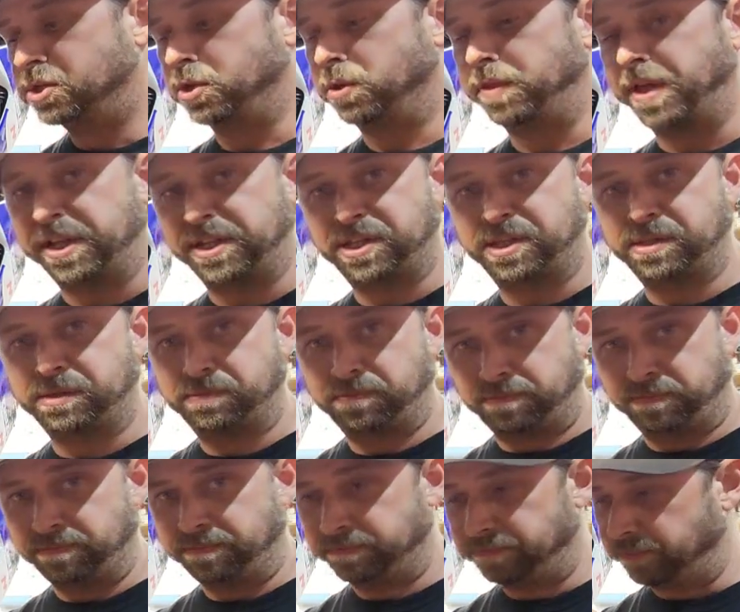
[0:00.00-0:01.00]
So that's,
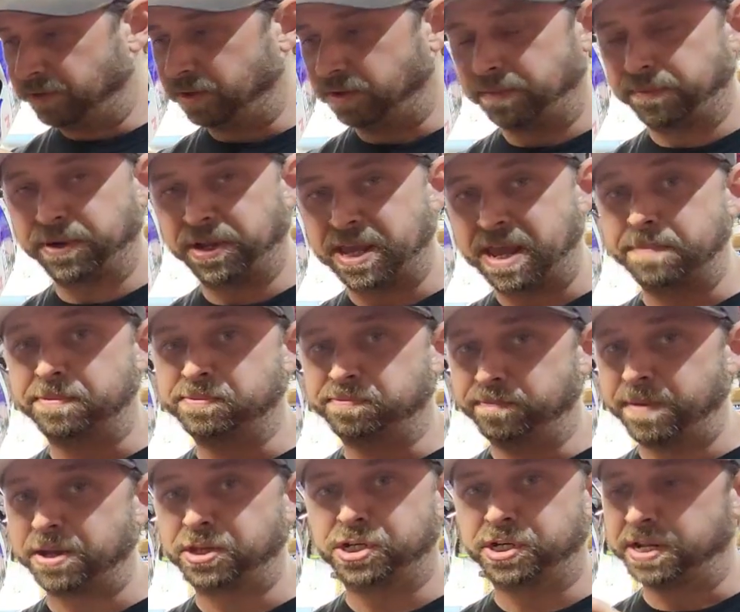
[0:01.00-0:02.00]
I'm going to
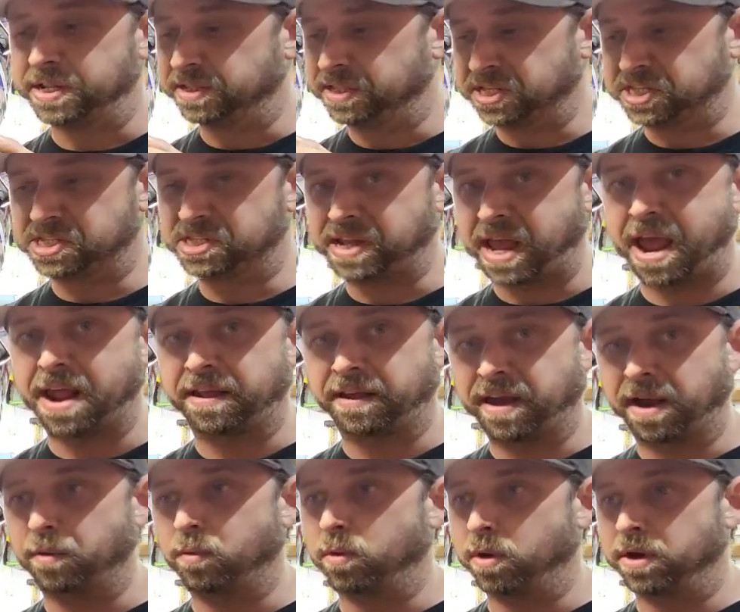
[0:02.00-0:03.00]
keep mentioning this
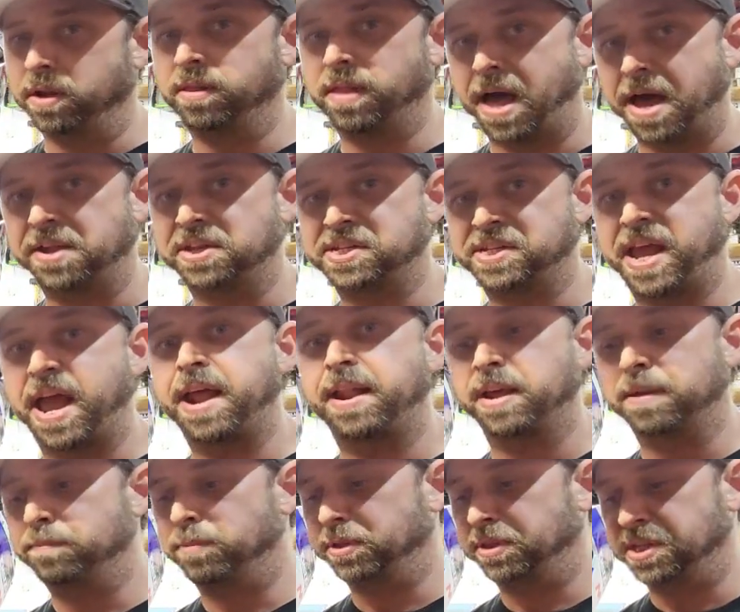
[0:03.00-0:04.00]
static. I run a lot of
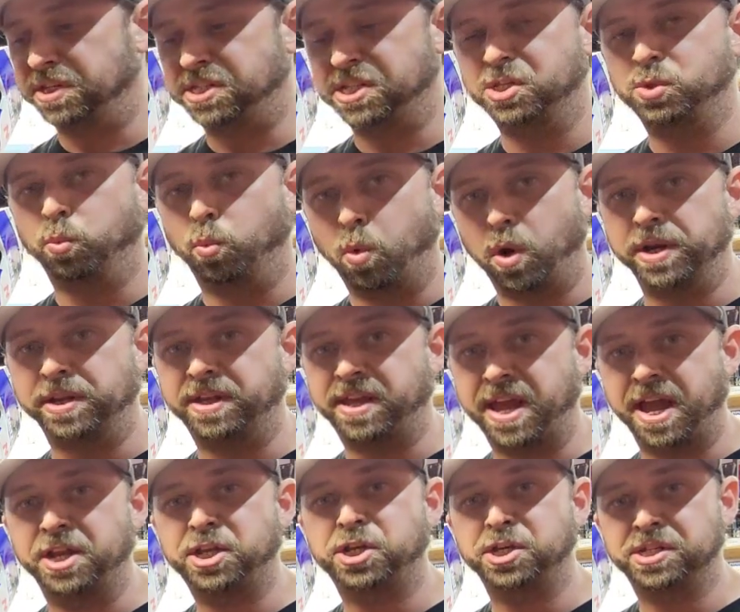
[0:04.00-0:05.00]
static, but this is what
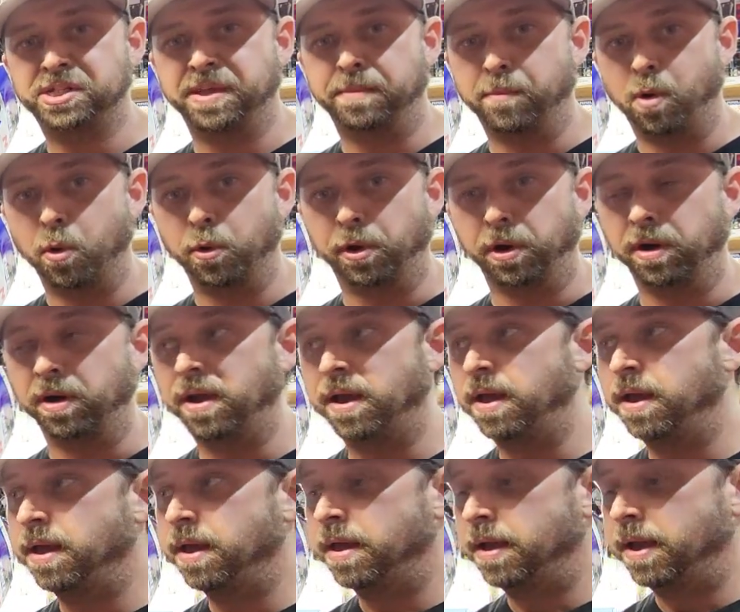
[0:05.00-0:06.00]
catches the motor.
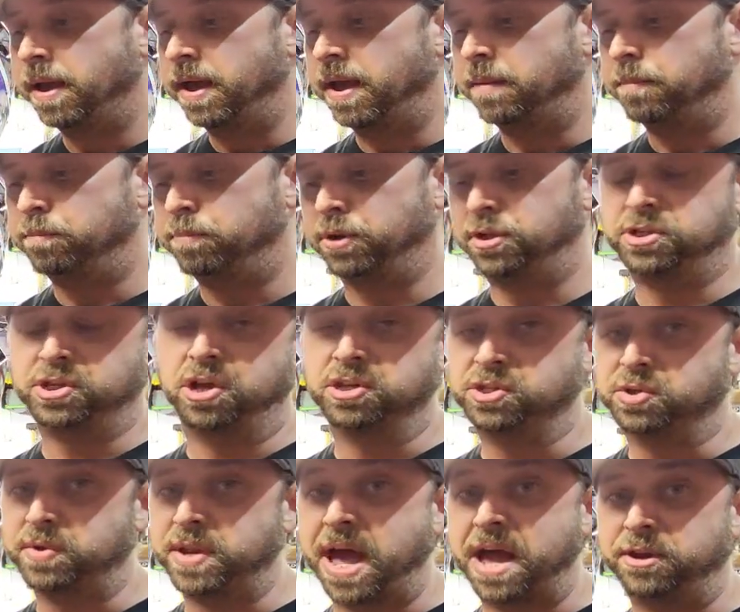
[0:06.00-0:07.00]
But it's
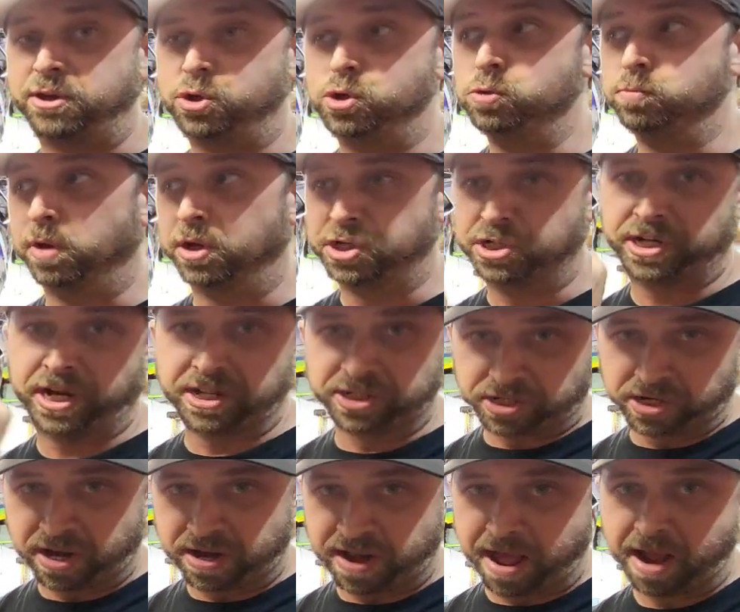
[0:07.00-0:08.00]
also not too much that
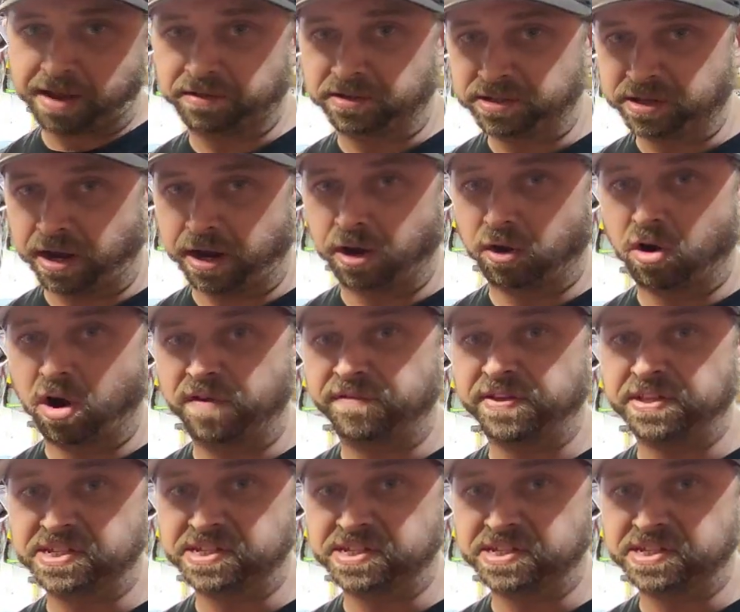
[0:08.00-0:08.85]
it's going to knock the tire off